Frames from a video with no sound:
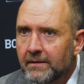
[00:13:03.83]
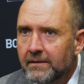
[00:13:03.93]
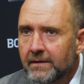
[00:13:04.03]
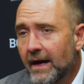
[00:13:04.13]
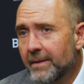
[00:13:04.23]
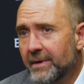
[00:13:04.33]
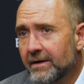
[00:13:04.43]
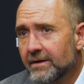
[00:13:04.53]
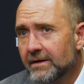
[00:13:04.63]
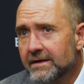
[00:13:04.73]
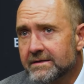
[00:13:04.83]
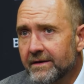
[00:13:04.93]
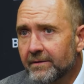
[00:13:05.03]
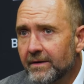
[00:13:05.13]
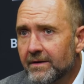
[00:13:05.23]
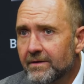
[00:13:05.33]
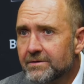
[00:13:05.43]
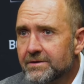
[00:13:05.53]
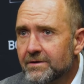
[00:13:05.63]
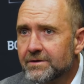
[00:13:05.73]
Yeah, I mean, listen,
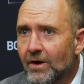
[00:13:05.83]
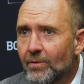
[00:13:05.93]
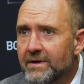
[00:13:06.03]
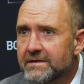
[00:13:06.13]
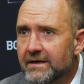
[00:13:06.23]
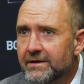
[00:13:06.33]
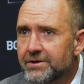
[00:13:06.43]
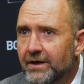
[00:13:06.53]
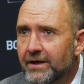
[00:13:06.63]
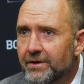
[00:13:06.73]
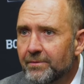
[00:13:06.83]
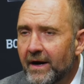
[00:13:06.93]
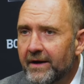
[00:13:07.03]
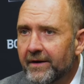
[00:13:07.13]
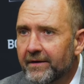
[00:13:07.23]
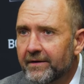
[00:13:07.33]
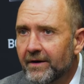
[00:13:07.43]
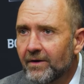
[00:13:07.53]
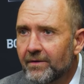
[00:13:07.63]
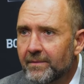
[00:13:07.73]
there's always things you can do better.
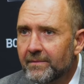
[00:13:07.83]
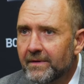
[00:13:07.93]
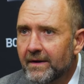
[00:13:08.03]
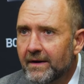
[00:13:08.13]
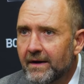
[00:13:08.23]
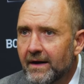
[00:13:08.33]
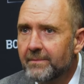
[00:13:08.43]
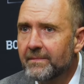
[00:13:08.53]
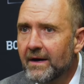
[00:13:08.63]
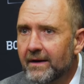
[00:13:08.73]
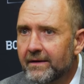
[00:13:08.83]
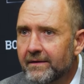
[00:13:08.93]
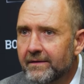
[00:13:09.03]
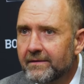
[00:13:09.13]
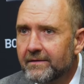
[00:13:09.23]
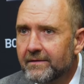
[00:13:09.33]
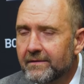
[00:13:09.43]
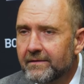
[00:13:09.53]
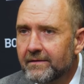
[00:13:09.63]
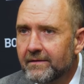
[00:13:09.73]
You know, I'm not...
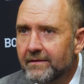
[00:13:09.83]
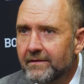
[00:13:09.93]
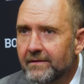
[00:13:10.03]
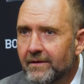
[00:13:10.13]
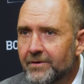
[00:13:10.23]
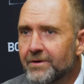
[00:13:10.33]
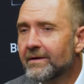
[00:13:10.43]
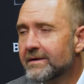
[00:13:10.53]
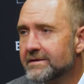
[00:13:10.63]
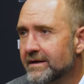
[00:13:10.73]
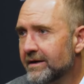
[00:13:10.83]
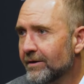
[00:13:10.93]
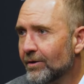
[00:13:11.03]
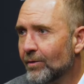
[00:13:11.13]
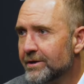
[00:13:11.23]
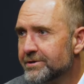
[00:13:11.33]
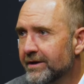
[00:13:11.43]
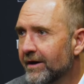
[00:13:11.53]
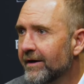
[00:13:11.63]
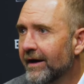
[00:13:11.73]
You know, you can sit here and
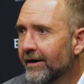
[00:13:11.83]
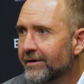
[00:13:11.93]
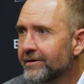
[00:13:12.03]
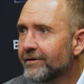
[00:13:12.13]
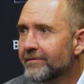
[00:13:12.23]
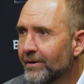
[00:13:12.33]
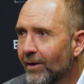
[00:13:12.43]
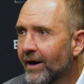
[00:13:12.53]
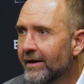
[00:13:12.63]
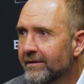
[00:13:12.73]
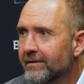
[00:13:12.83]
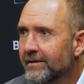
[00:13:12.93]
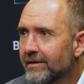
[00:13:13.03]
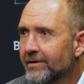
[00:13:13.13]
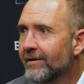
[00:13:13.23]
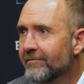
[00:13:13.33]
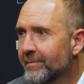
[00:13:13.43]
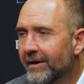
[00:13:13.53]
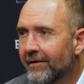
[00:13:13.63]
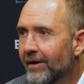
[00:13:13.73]
question our character if you want. You
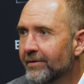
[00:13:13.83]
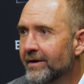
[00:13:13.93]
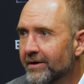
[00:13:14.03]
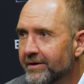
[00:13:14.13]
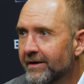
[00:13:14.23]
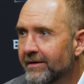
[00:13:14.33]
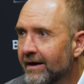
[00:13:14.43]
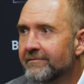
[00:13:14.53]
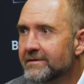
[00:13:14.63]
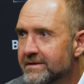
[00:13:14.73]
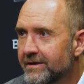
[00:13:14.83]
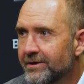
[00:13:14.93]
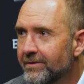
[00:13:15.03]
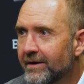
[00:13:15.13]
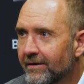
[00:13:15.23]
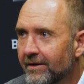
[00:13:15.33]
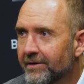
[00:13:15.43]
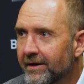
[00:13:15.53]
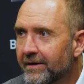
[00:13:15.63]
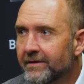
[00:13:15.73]
haven't been around all year. I haven't seen you here
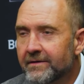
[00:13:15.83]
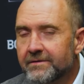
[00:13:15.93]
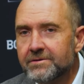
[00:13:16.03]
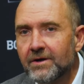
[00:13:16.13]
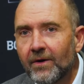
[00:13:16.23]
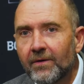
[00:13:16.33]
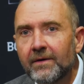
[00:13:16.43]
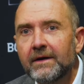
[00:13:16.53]
all year. So,